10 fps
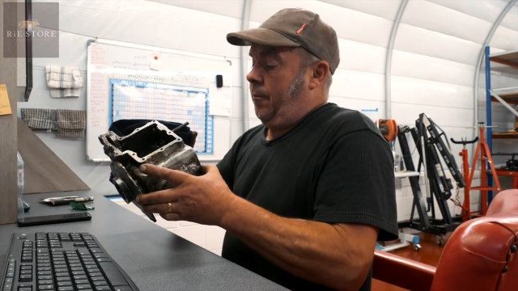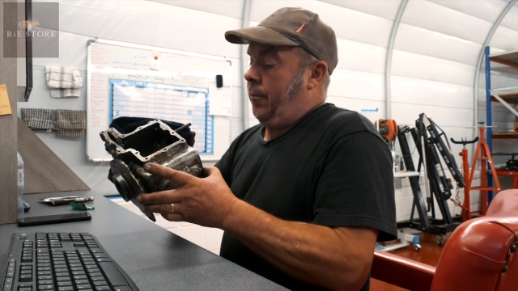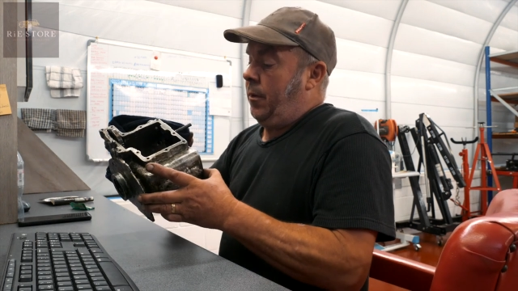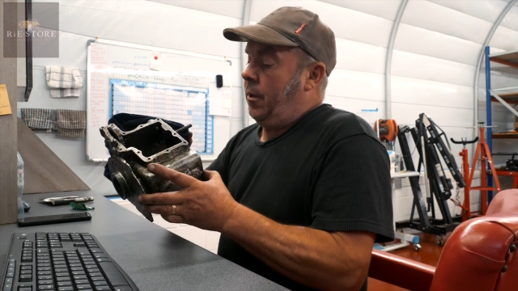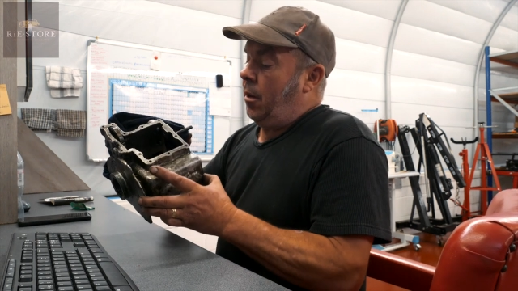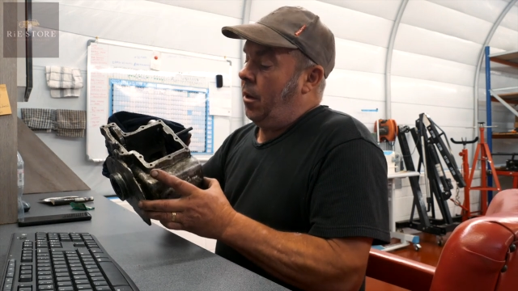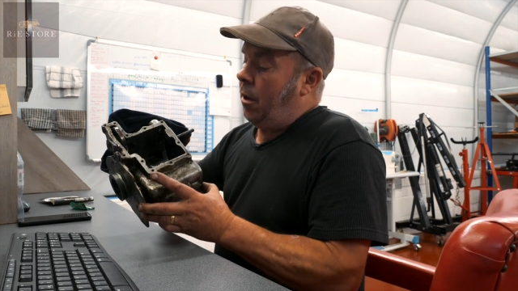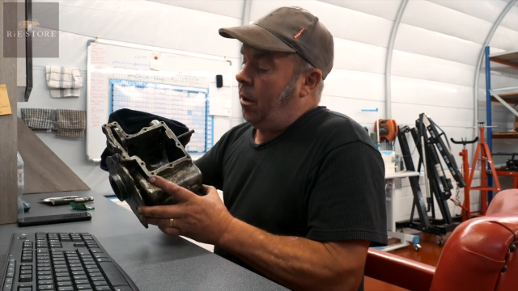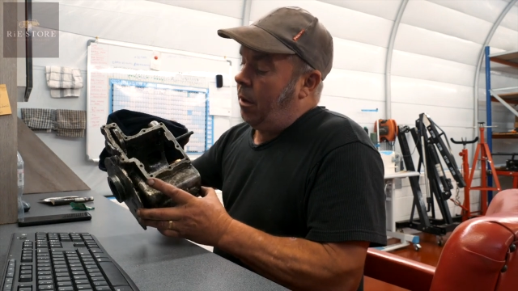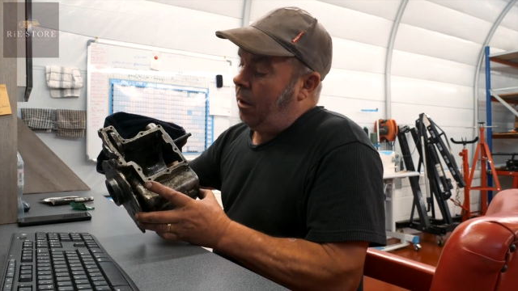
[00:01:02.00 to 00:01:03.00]

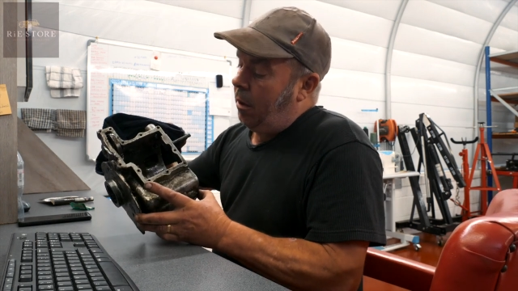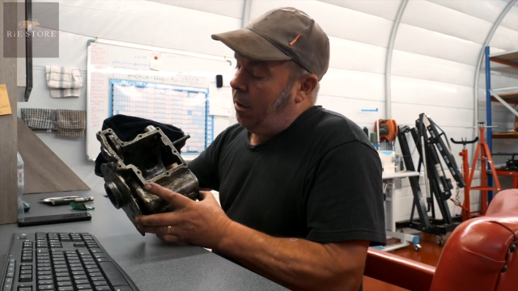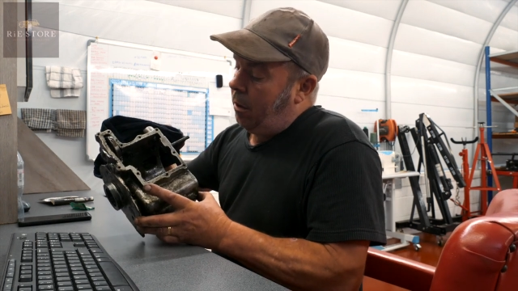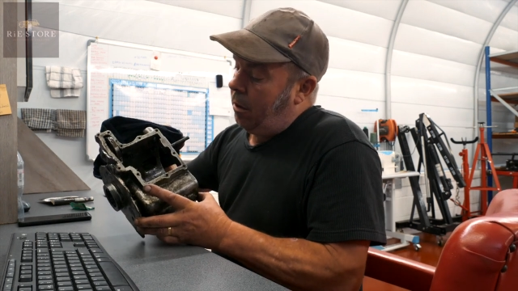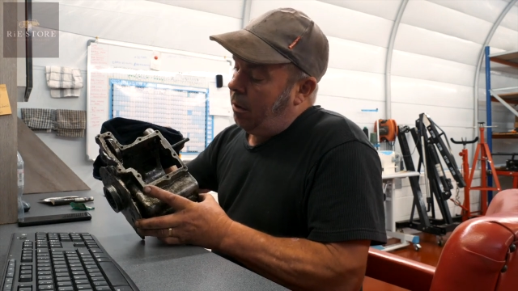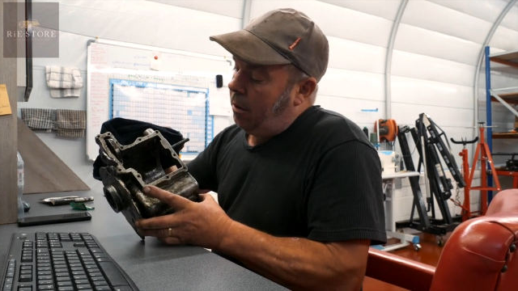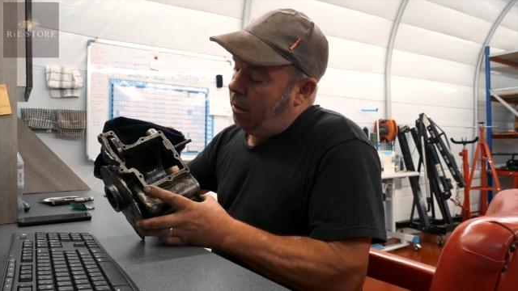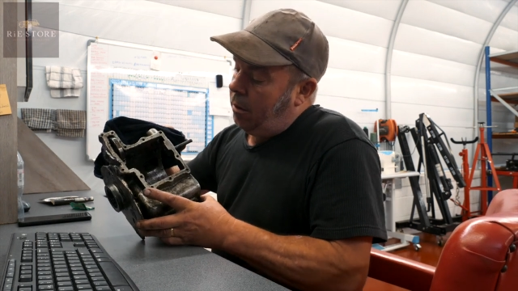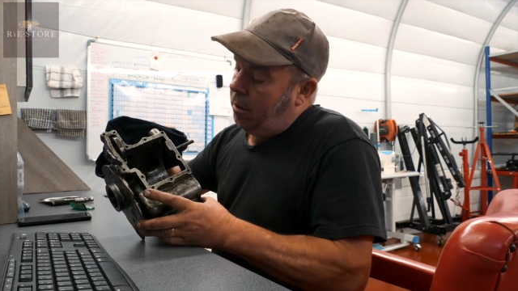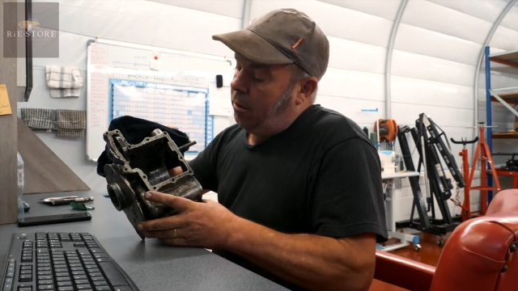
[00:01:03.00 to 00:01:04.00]

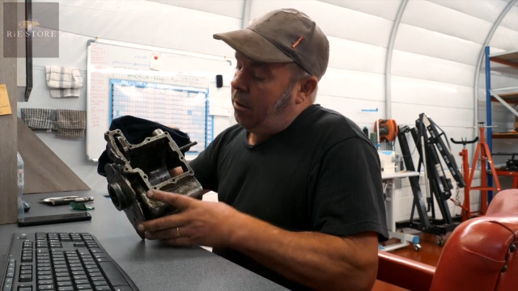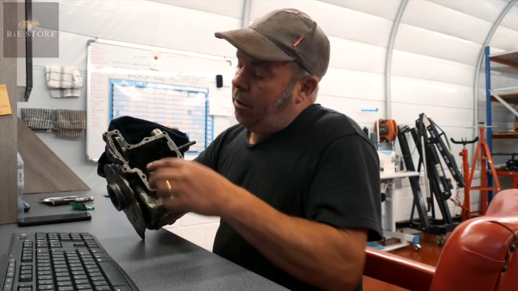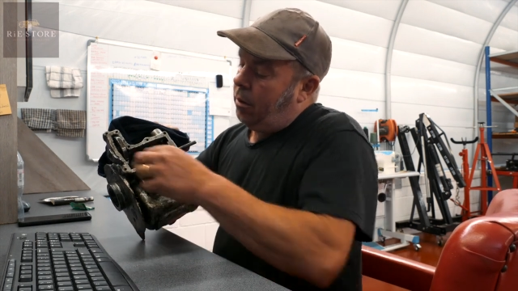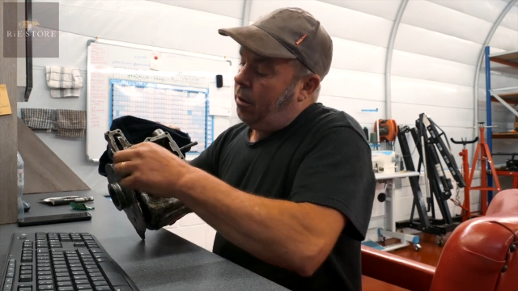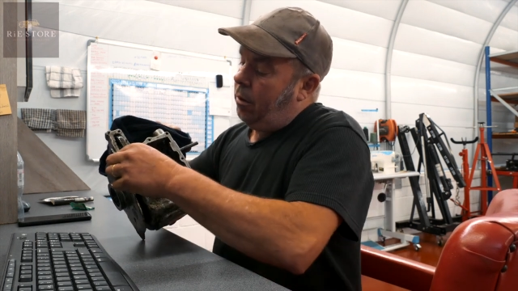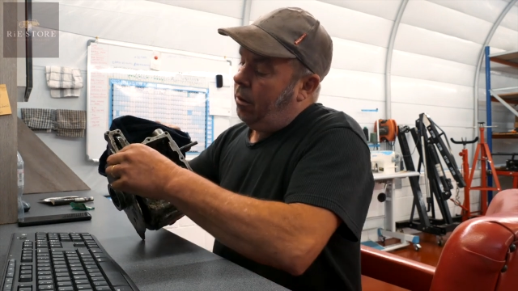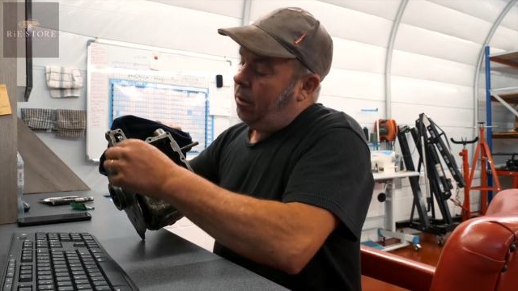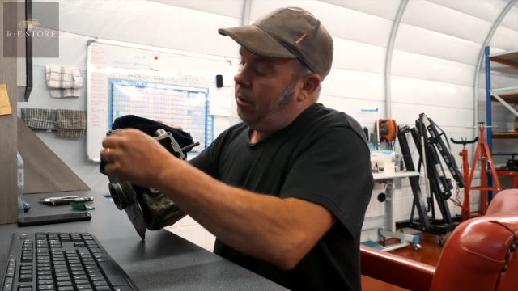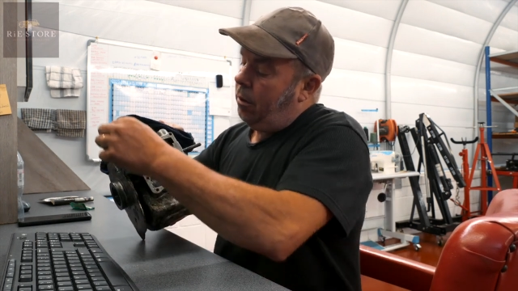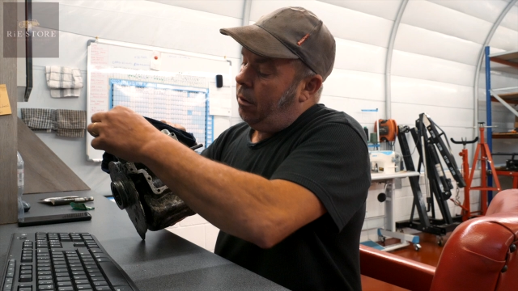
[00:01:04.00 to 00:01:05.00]

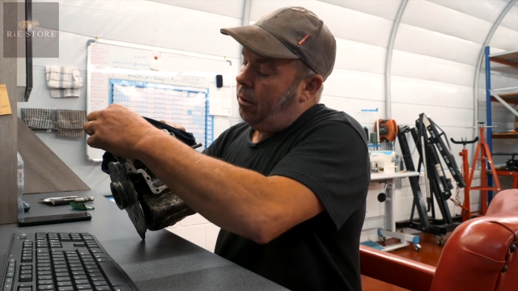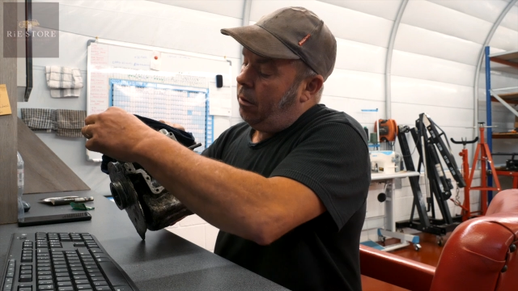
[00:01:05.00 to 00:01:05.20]
(silence)